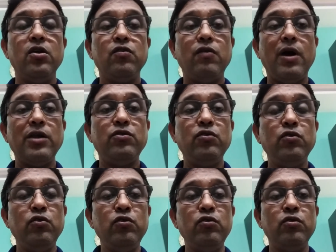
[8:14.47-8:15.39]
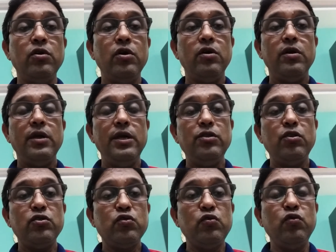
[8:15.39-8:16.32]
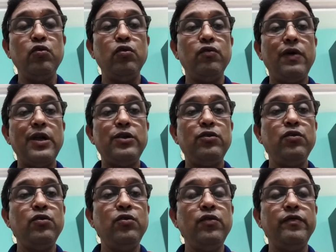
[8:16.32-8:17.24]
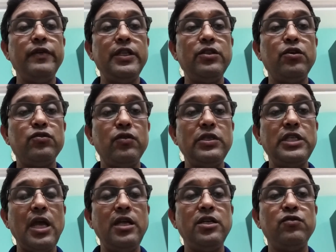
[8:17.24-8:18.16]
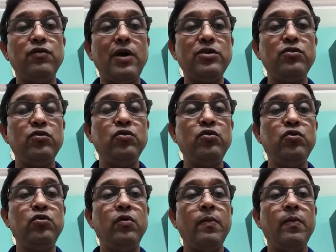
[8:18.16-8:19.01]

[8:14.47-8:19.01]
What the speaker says: what to do in the school, what to do in the society, what to do